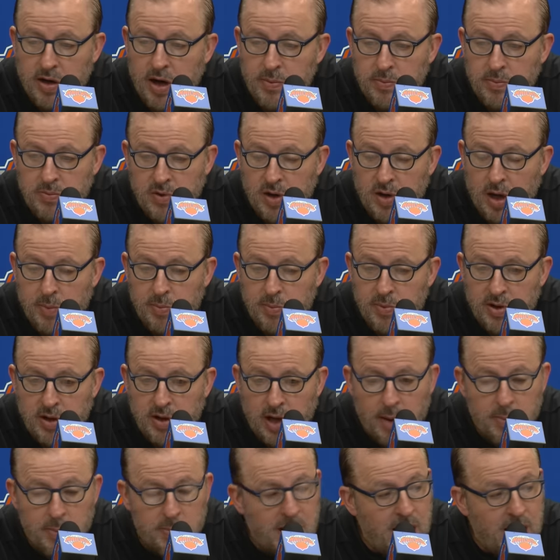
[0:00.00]

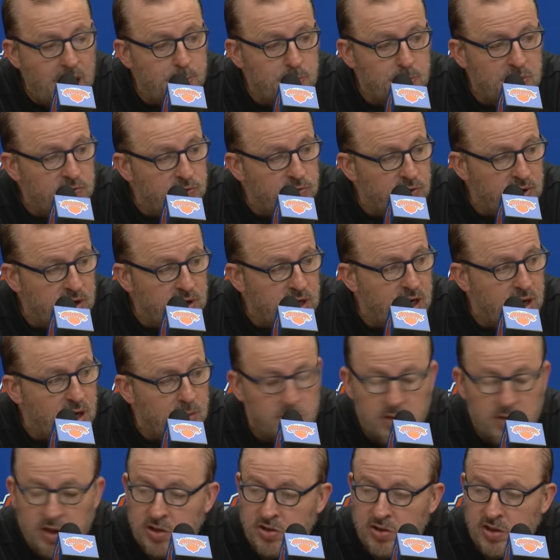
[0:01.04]
I'm happy for him
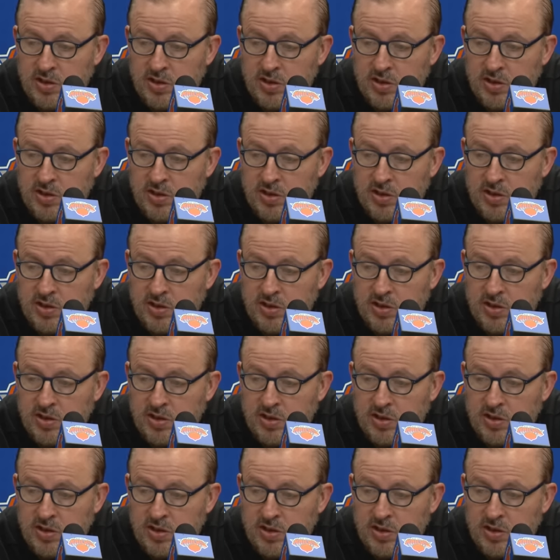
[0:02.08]
because